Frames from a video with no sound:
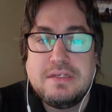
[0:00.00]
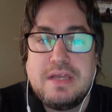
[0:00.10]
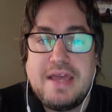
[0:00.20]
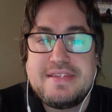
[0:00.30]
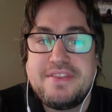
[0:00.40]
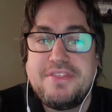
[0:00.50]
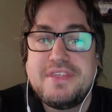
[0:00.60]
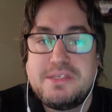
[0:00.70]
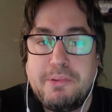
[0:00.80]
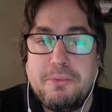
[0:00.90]
I said that
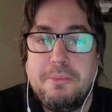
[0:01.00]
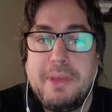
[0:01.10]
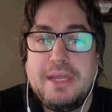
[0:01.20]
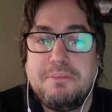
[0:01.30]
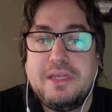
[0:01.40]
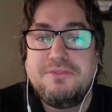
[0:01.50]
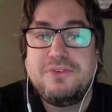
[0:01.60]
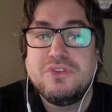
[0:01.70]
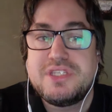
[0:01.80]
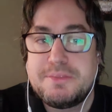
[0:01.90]
these people made me
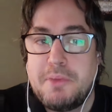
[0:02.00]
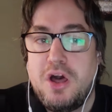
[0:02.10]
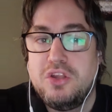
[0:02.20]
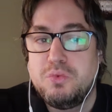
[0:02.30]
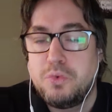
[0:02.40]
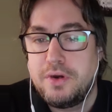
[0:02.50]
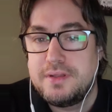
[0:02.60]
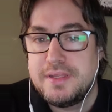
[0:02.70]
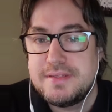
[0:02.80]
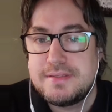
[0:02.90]
feel small or
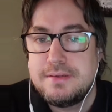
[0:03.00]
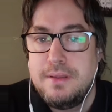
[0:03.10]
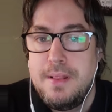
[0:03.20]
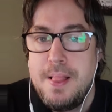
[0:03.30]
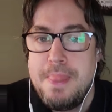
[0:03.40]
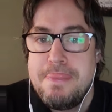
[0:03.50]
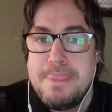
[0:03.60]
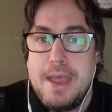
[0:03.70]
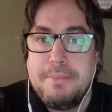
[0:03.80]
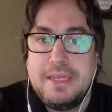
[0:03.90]
worthless.
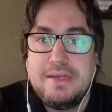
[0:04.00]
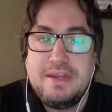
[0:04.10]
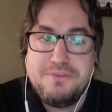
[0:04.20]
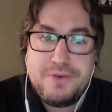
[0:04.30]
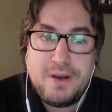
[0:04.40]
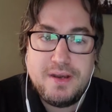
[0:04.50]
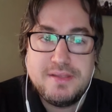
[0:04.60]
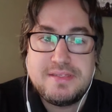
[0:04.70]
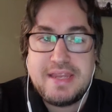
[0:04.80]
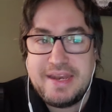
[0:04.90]
I mean, in
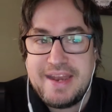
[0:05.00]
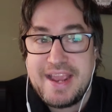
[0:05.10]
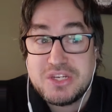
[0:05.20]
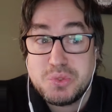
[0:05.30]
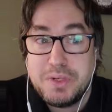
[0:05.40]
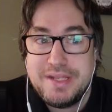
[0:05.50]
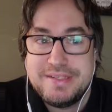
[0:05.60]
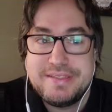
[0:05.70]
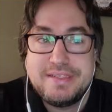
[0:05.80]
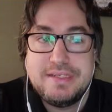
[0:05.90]
fairness and in
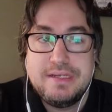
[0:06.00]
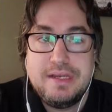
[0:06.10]
actuality,